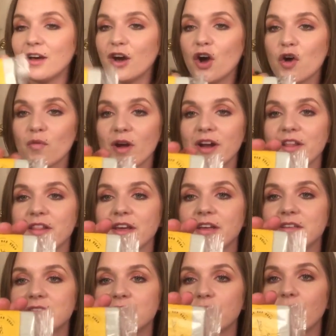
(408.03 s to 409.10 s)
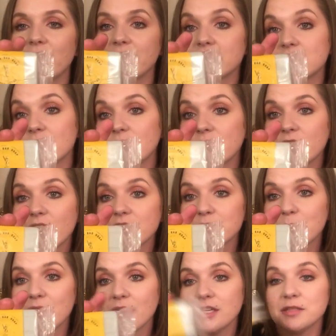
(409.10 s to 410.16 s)
Alrighty then, so I guess I'll give that to
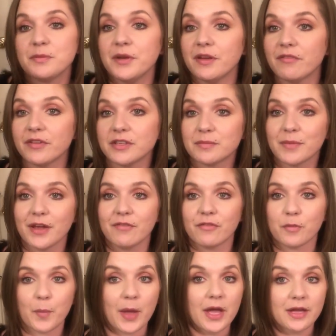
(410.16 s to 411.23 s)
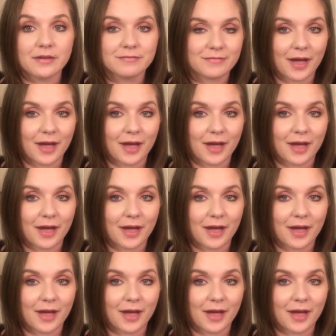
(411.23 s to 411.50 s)
my husband if it's made for men.